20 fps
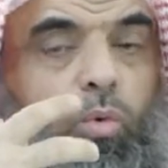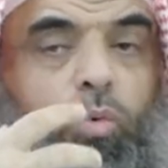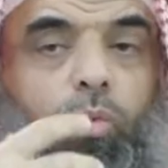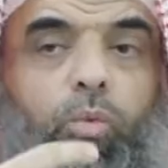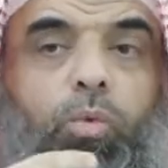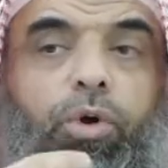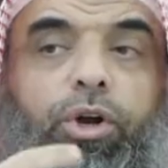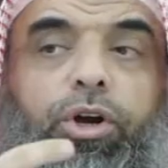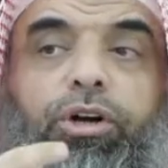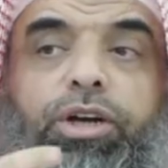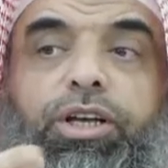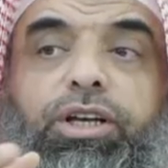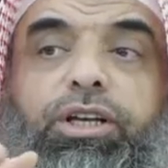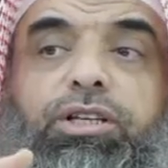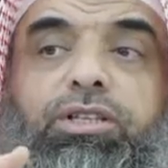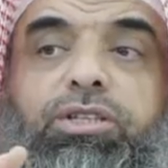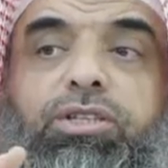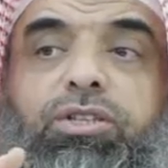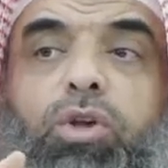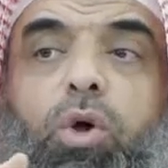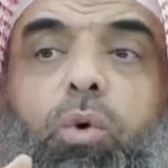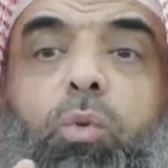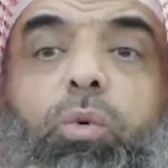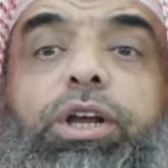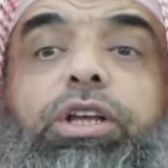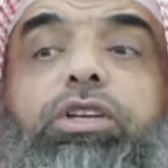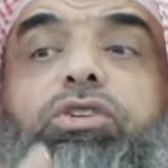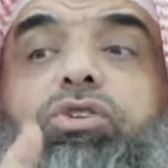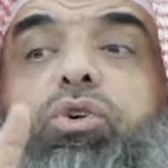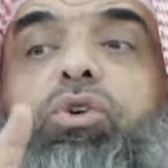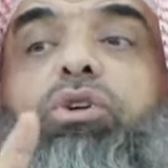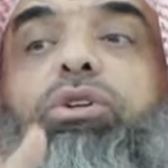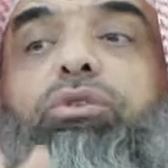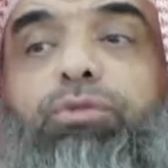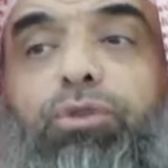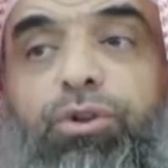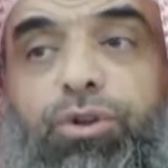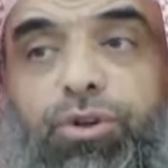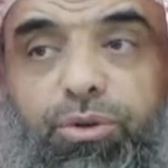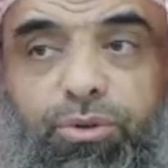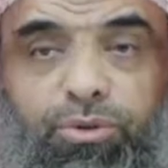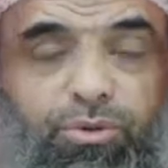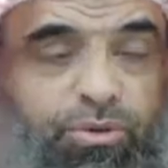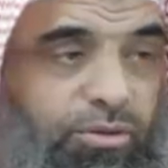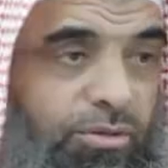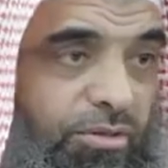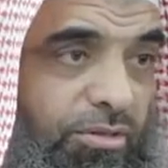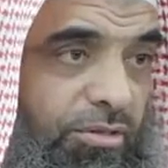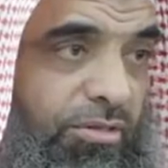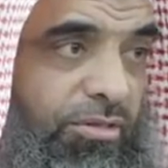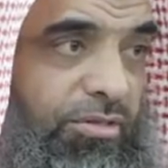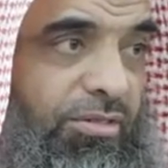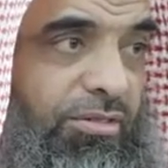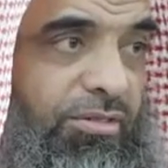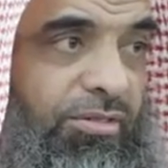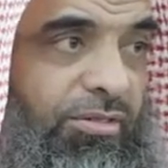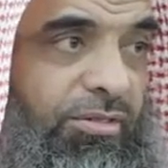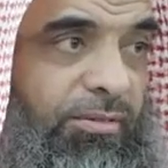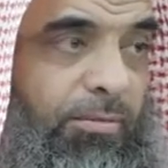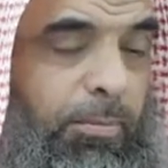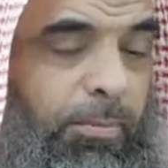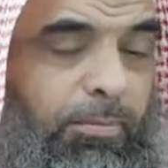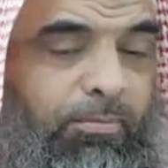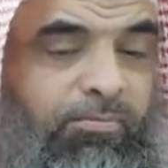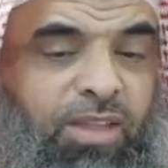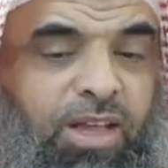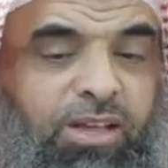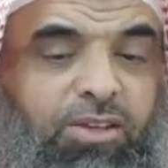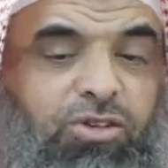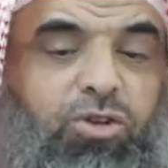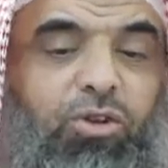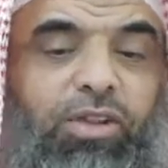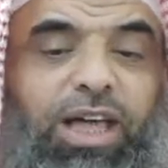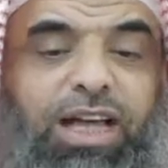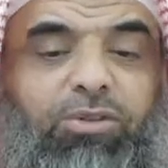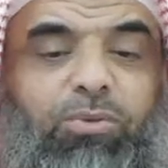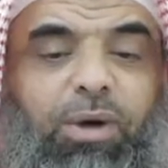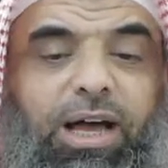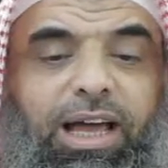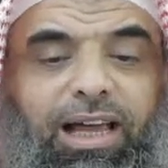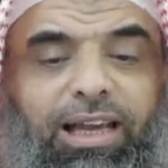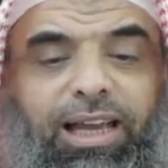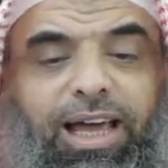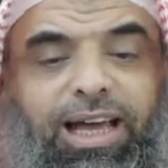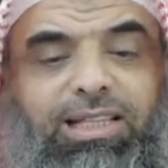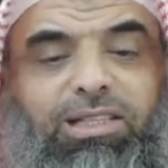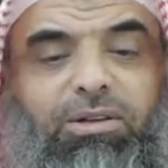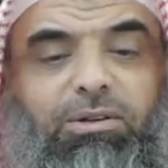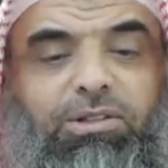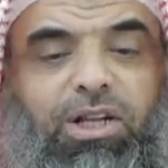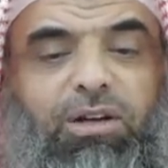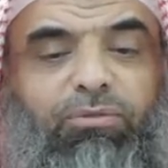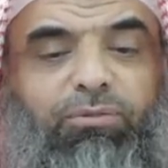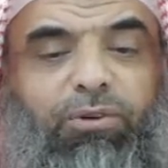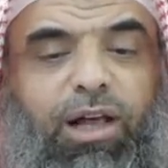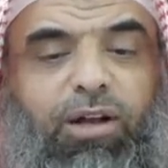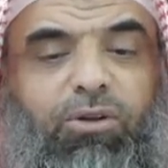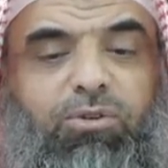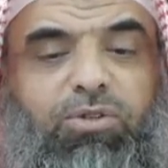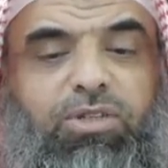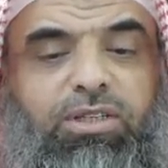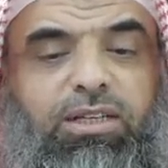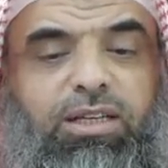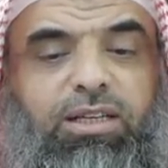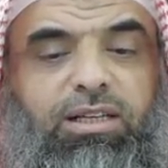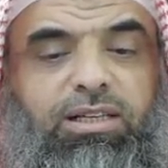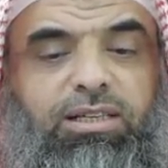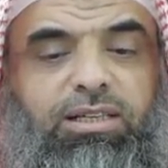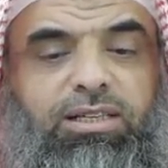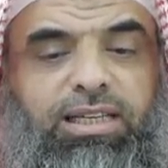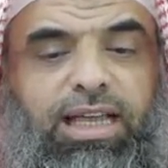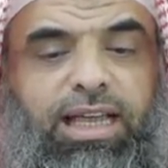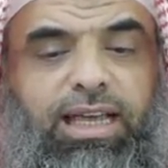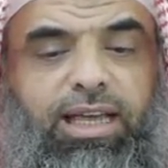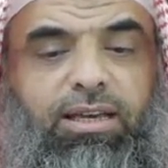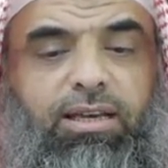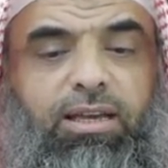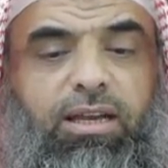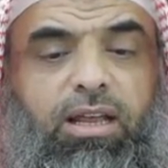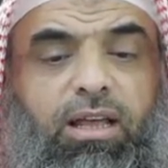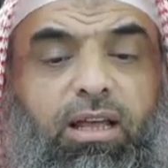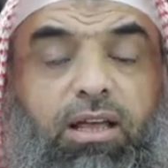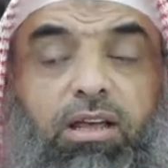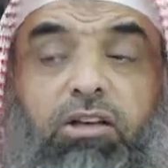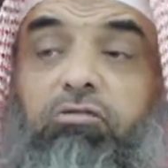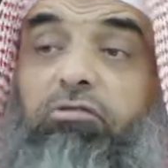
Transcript: where is what is good for you. So that's why Allah Azza wa follows the saying,